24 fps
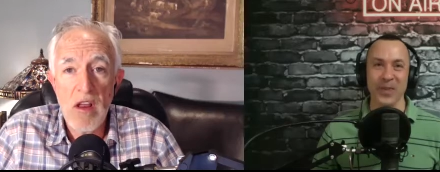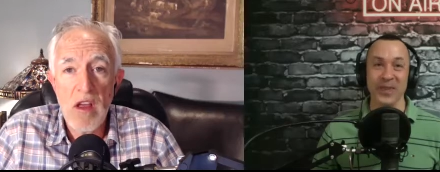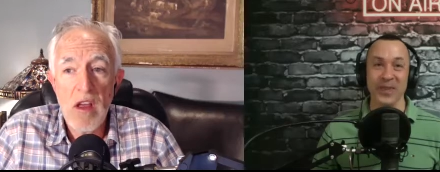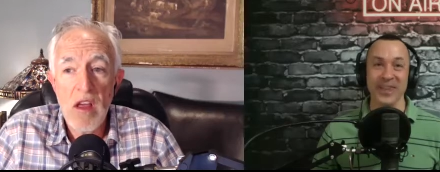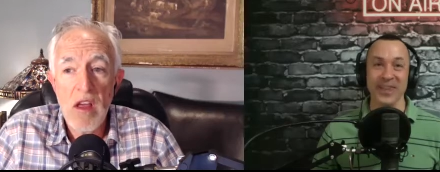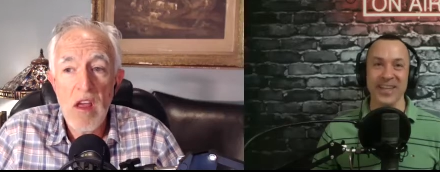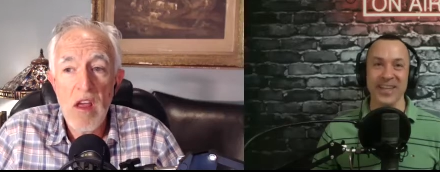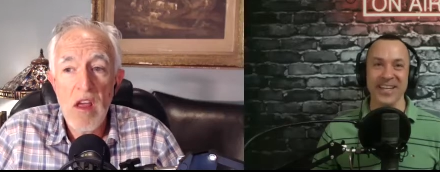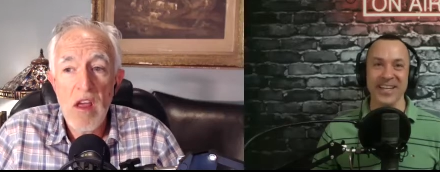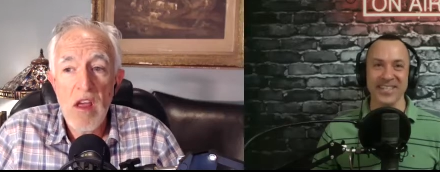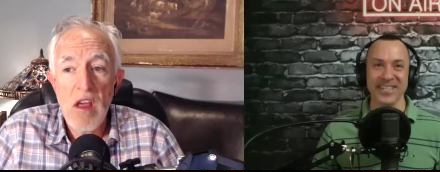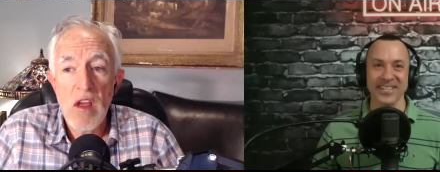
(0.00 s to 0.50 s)

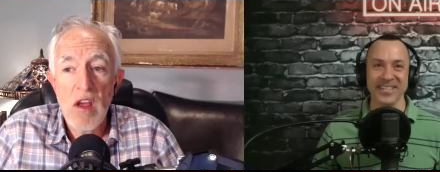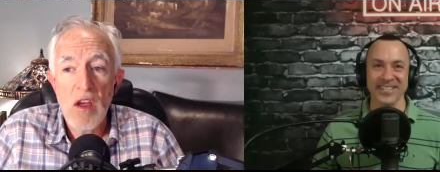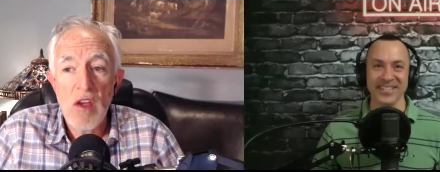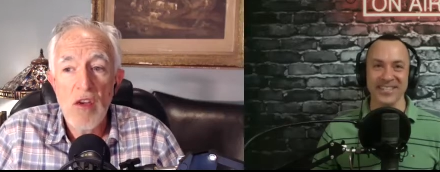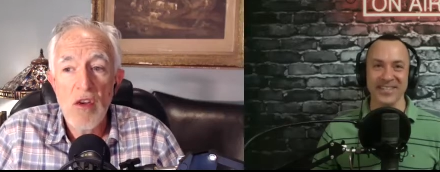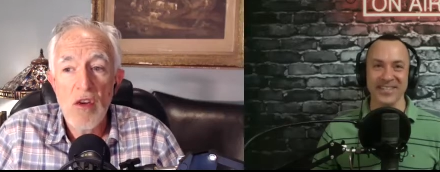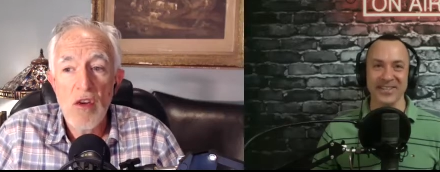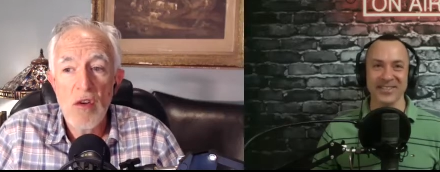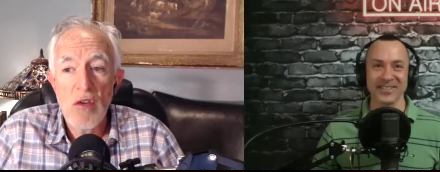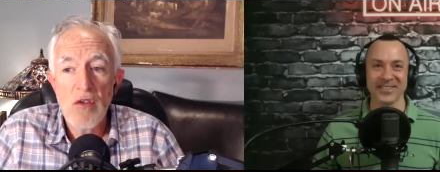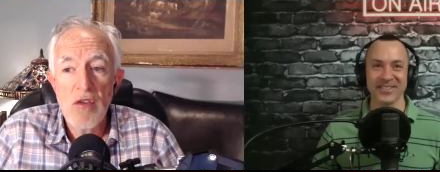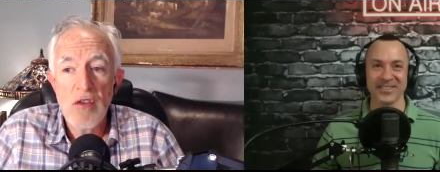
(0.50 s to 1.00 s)
Speaker 1: That is tough.
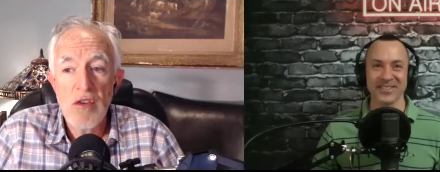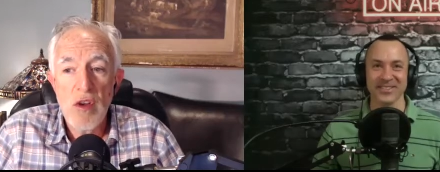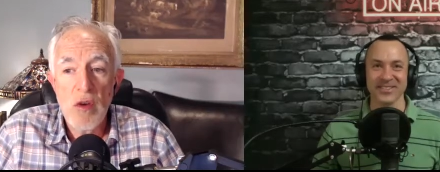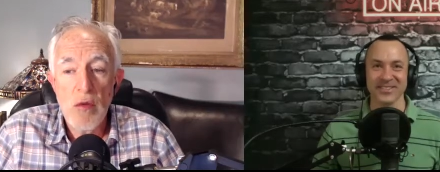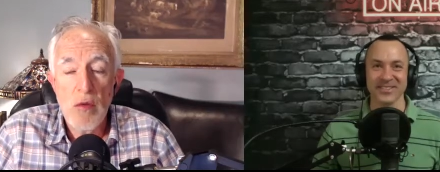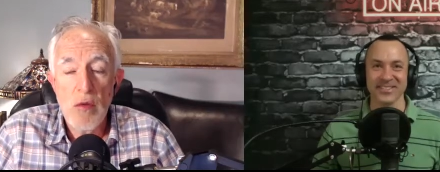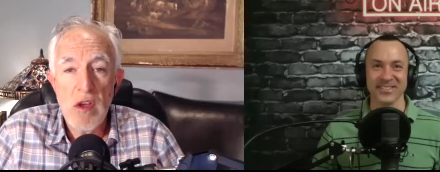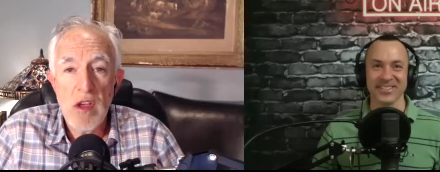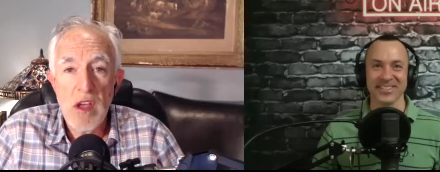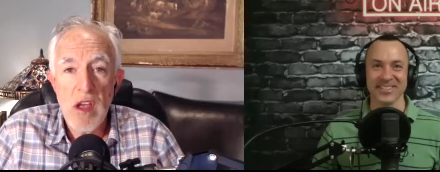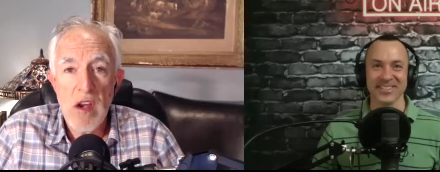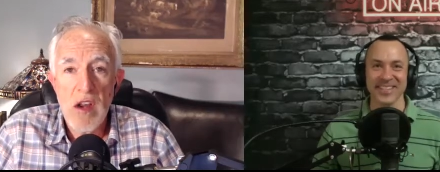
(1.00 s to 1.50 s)
You're
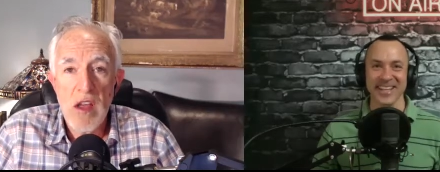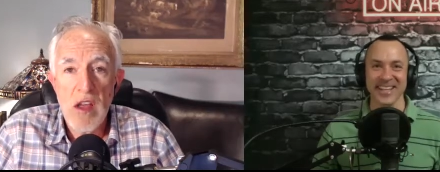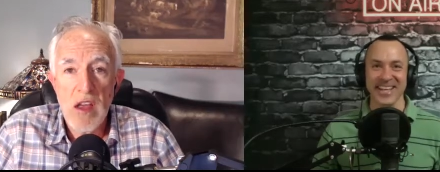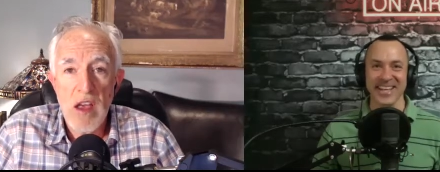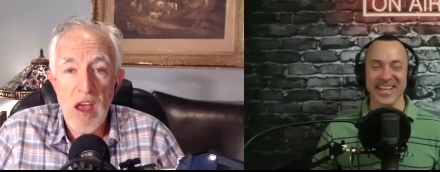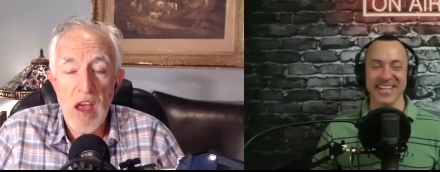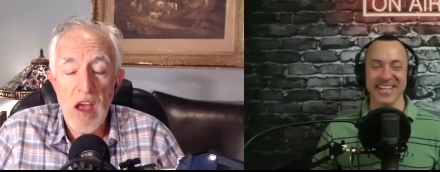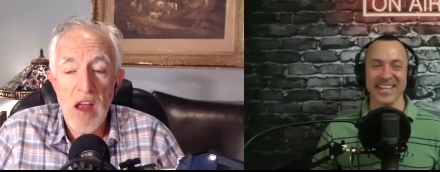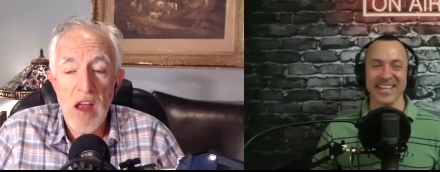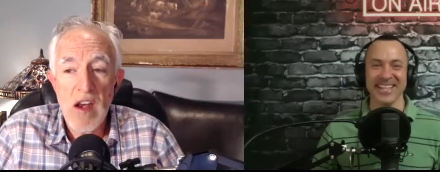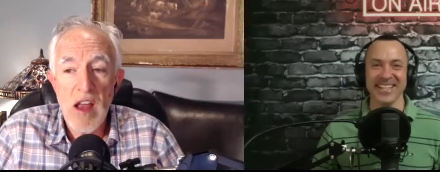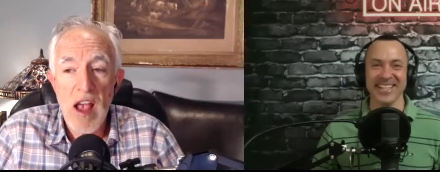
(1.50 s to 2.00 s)
doing it
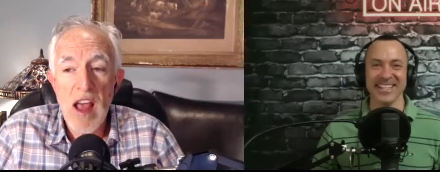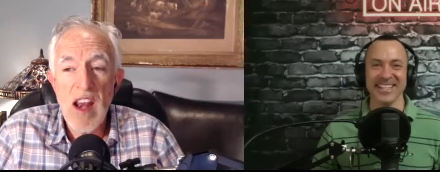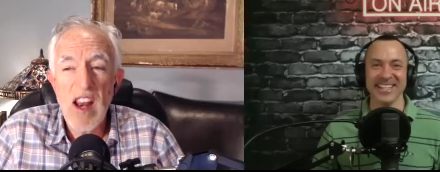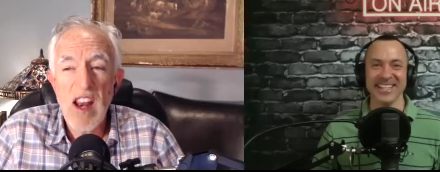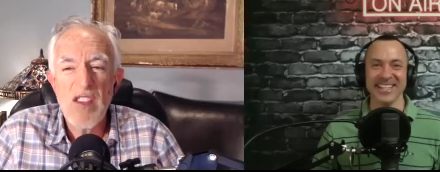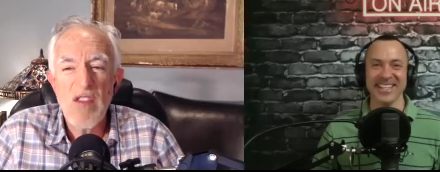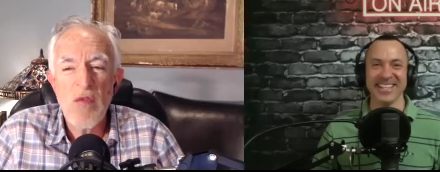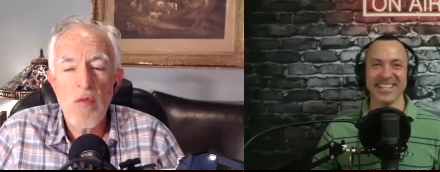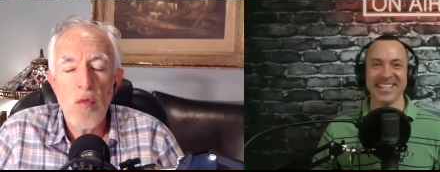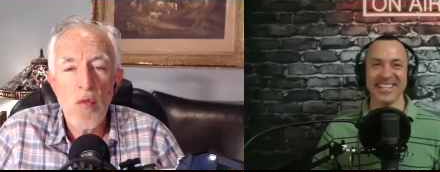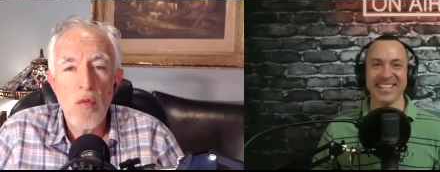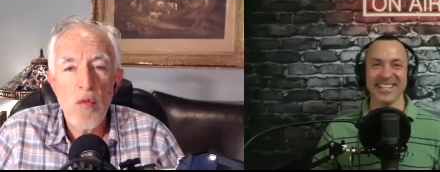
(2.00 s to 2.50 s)
again. And
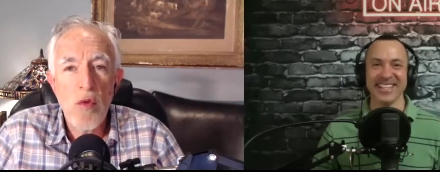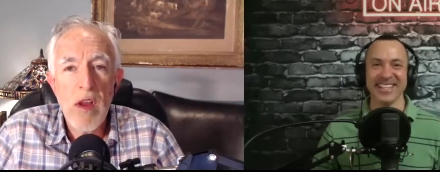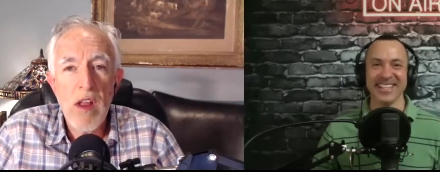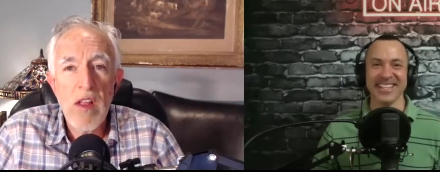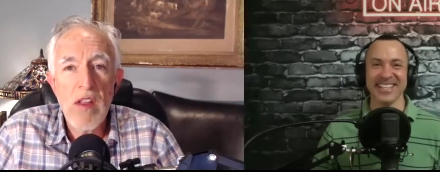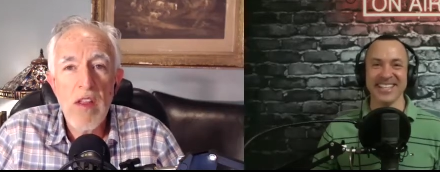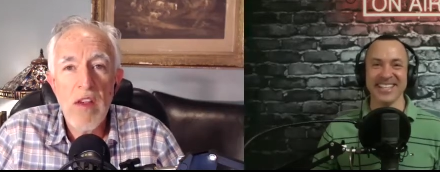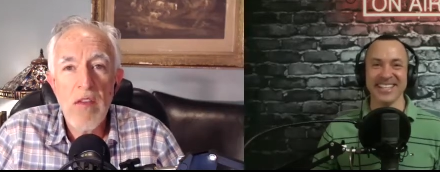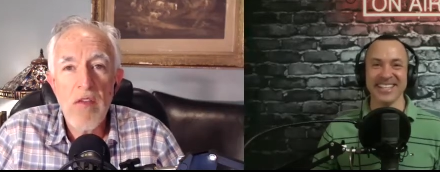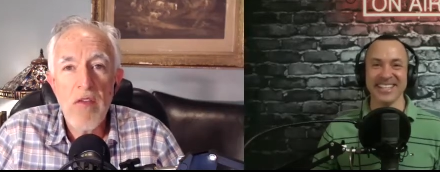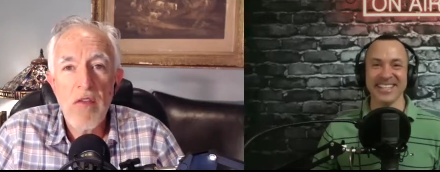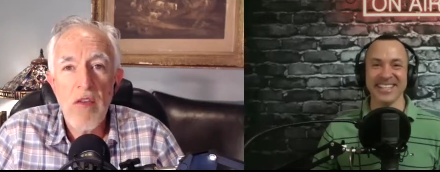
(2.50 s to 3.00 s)
it's
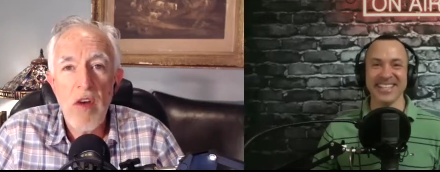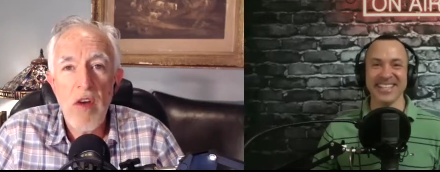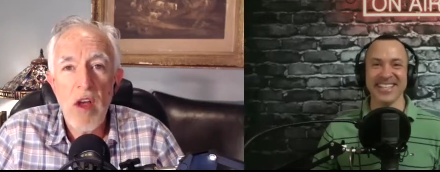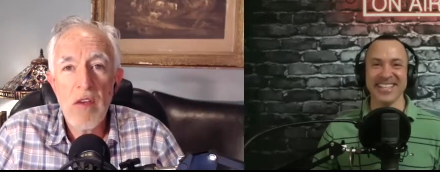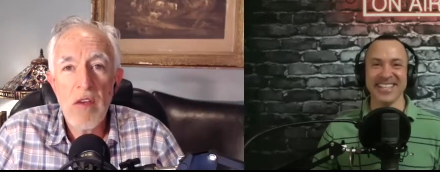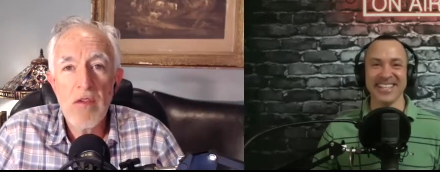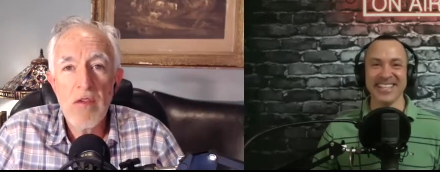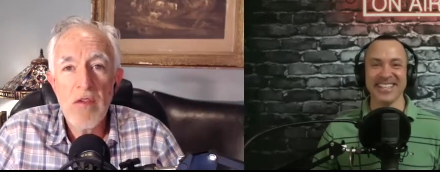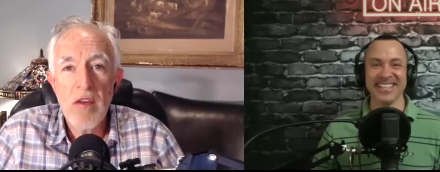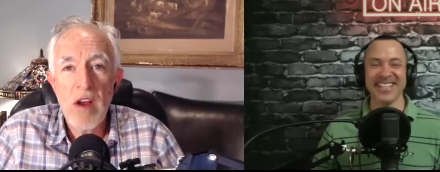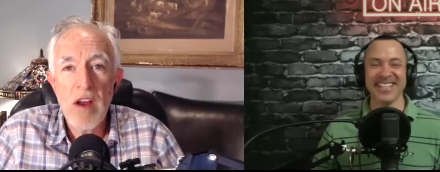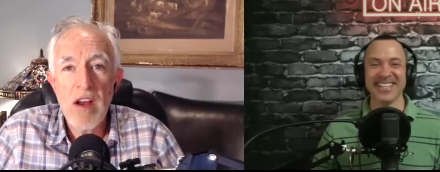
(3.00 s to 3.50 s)
really
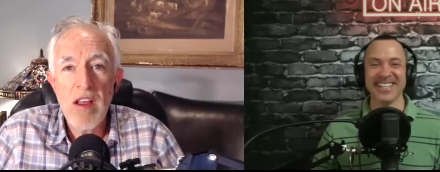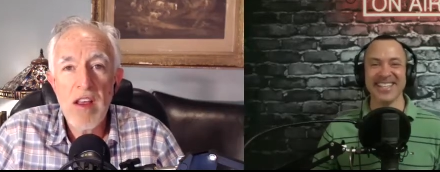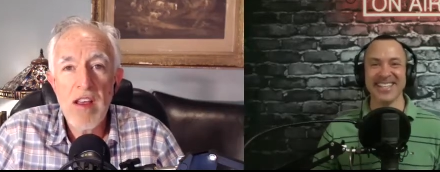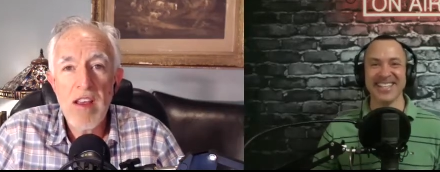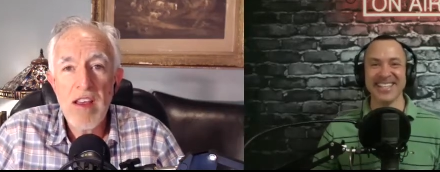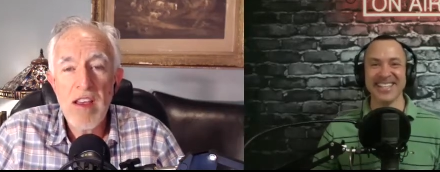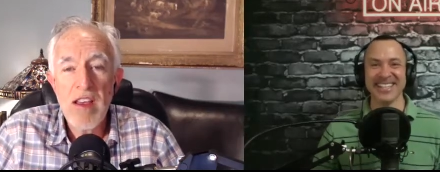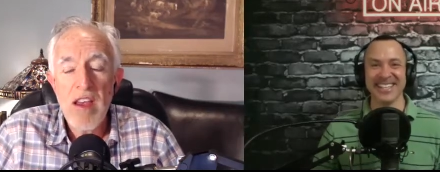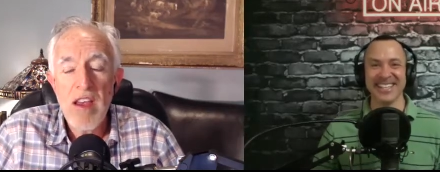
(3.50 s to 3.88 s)
frustrating.